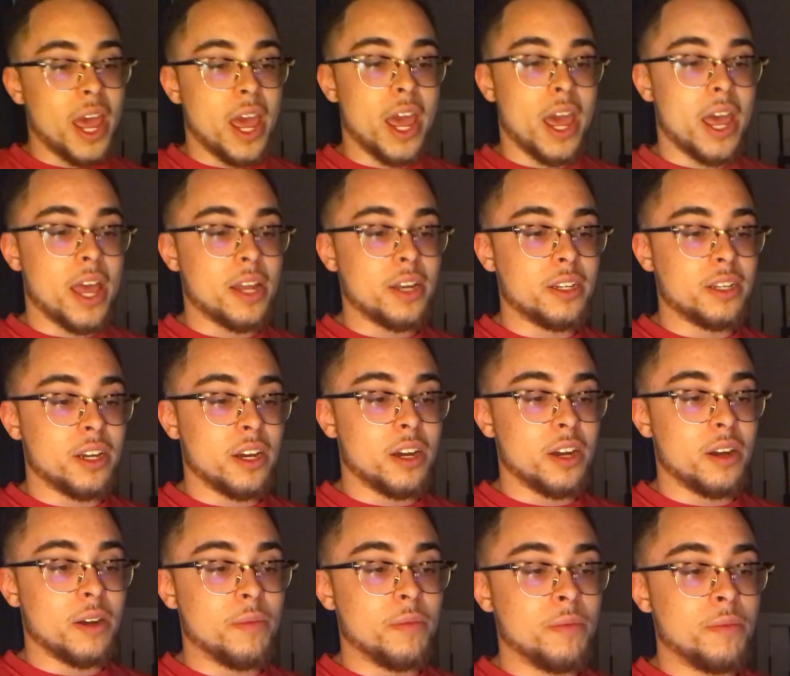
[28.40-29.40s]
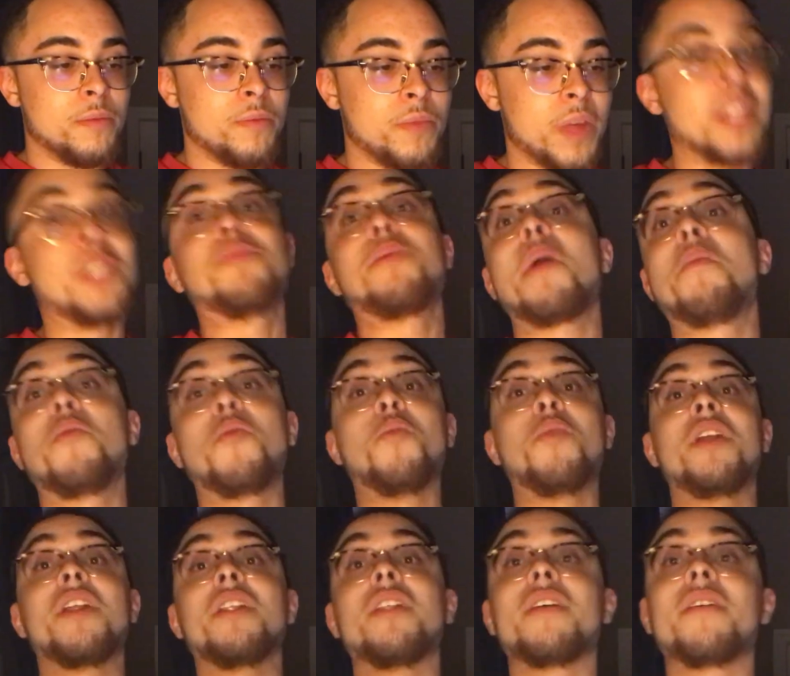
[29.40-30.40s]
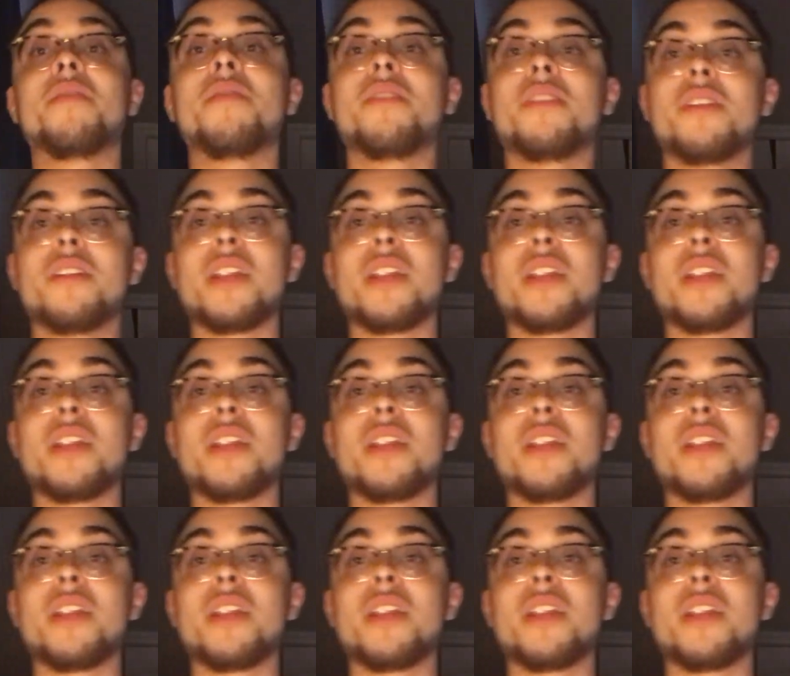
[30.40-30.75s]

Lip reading: and that's probably